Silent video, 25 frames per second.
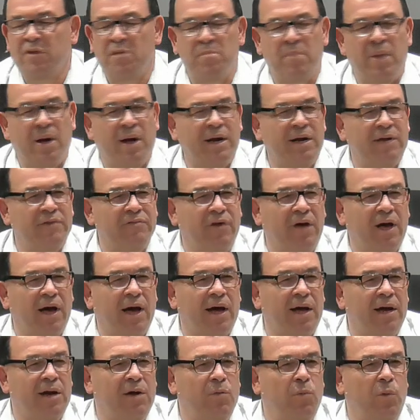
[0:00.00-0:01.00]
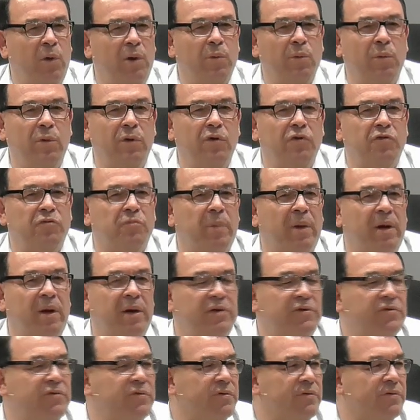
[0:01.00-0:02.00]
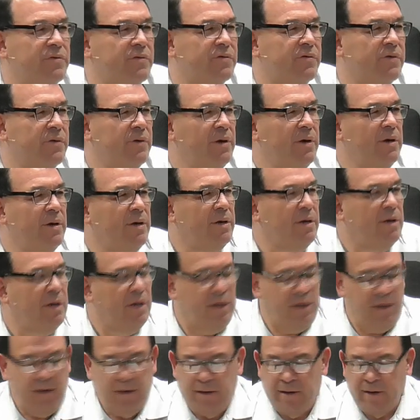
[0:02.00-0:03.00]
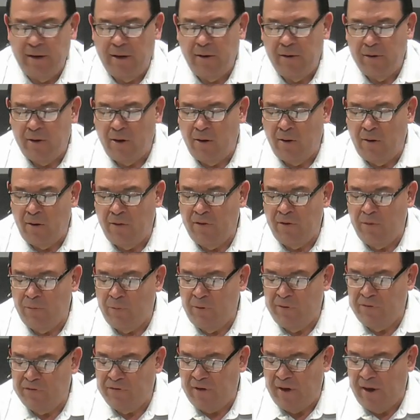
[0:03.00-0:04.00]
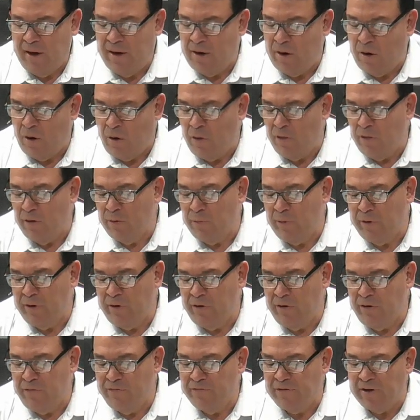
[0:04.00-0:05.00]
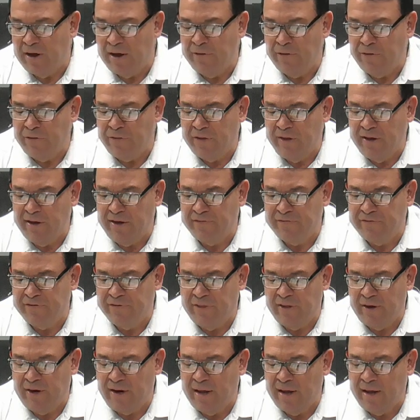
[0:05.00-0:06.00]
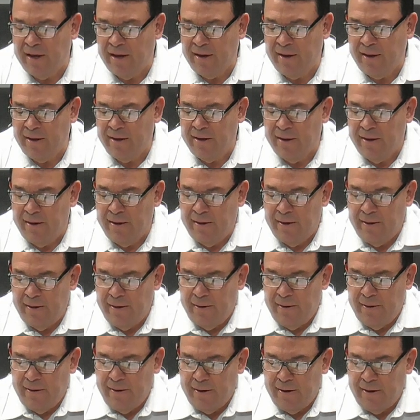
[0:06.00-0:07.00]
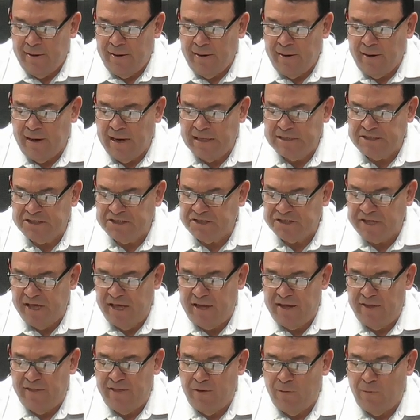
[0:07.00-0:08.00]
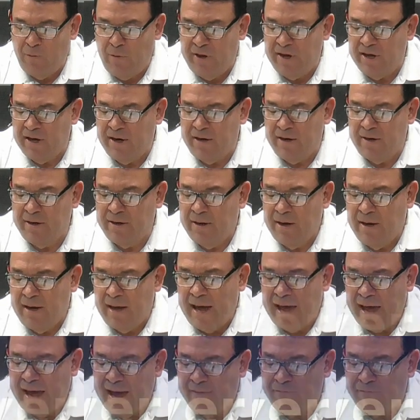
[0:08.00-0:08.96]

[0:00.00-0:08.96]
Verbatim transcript: mind of God, and we will use patience in uh, all that we say and all that we do. Father, thank you for the day. Uh, God, just thank you that we can have